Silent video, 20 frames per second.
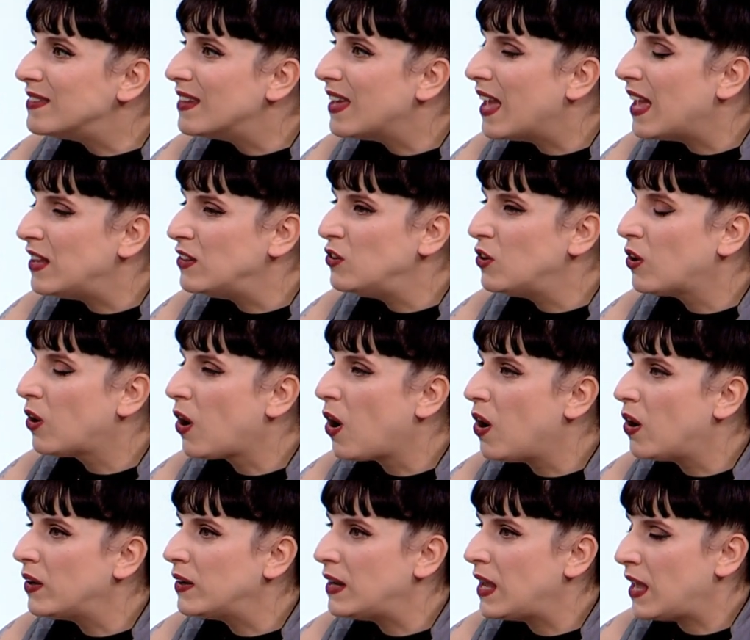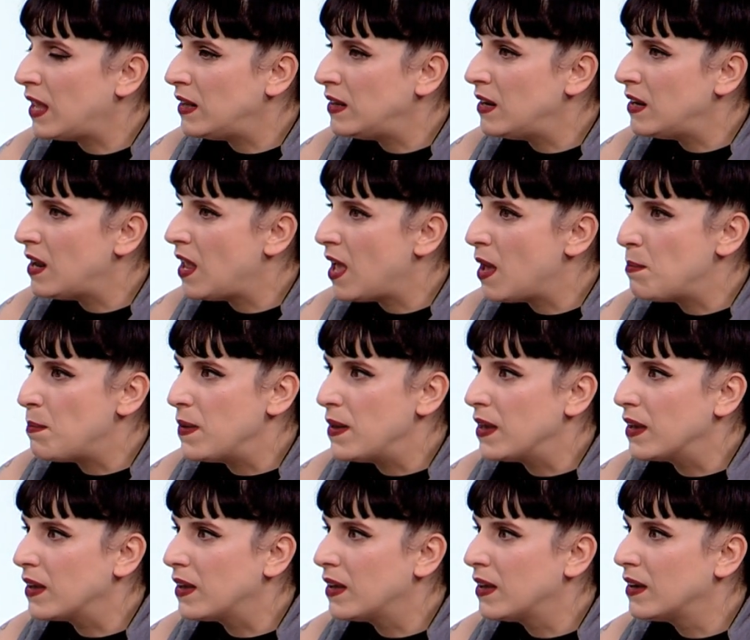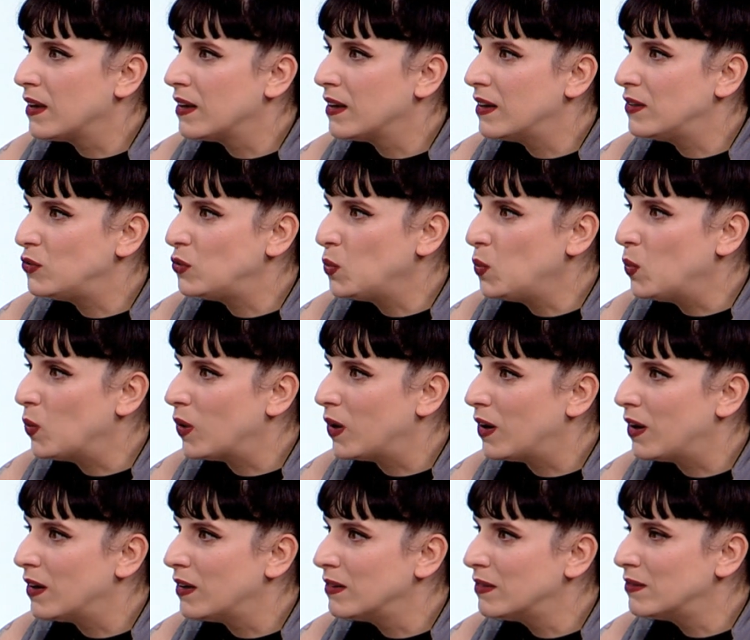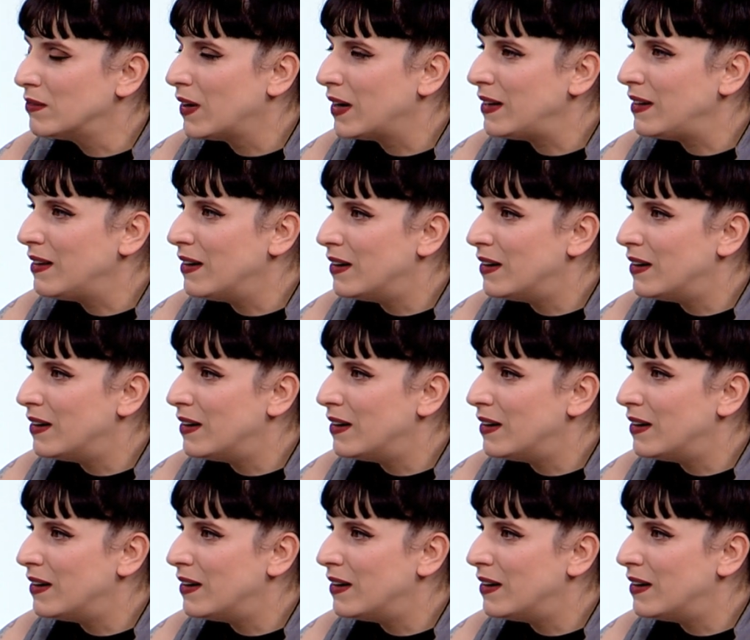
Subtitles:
And you're on an epic tour. now.